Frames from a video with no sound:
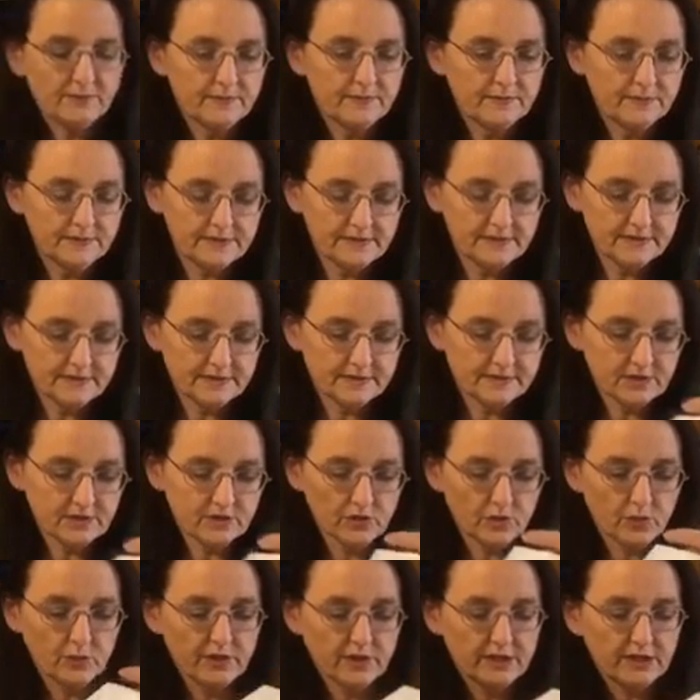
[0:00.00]
so
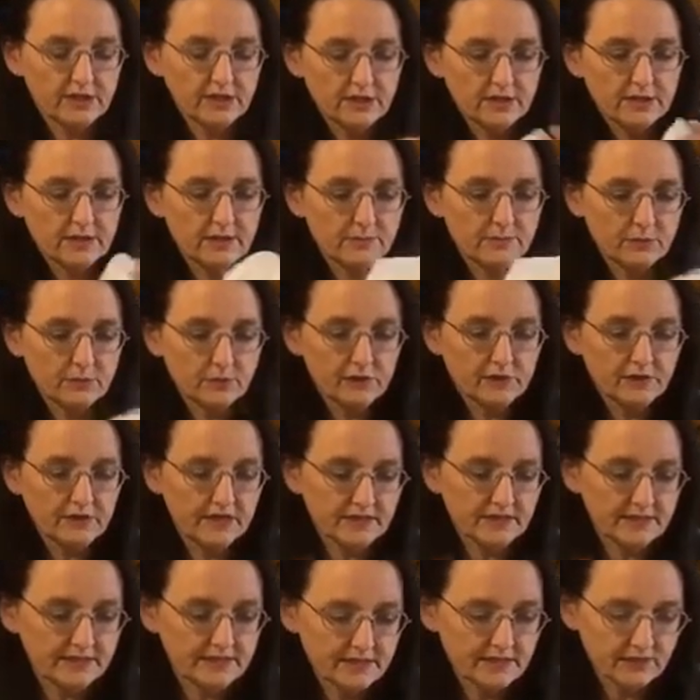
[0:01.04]
we can put
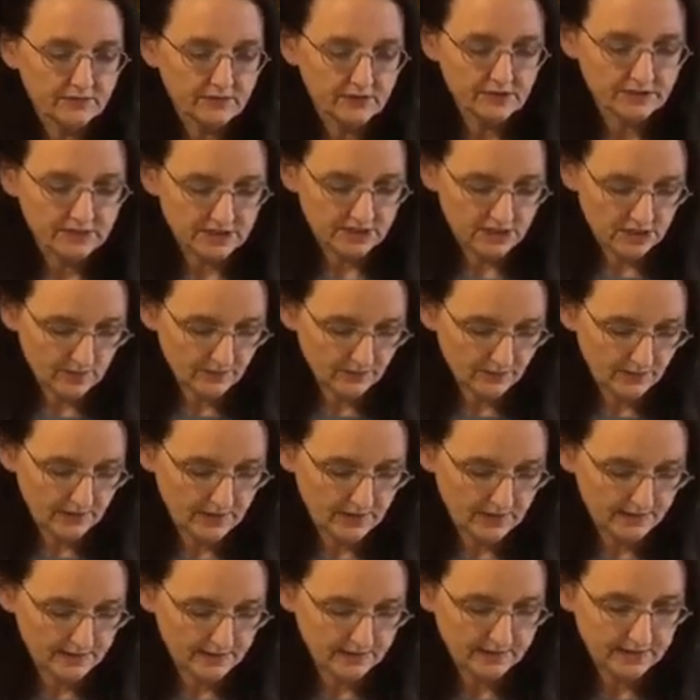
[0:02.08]
that down on top,
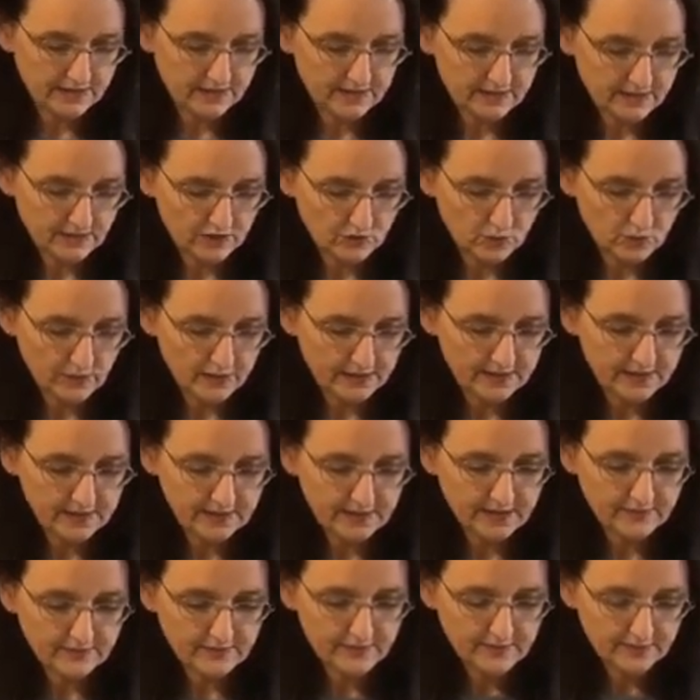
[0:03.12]
getting it quite
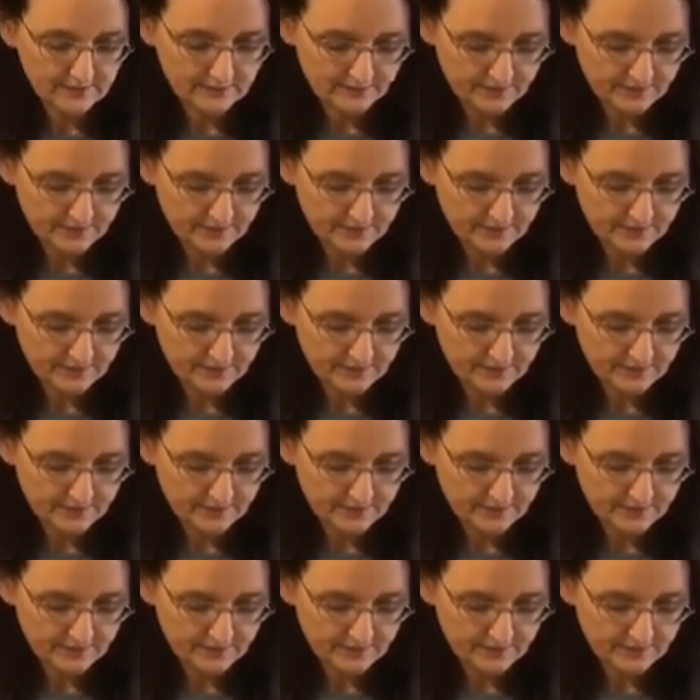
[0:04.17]
level,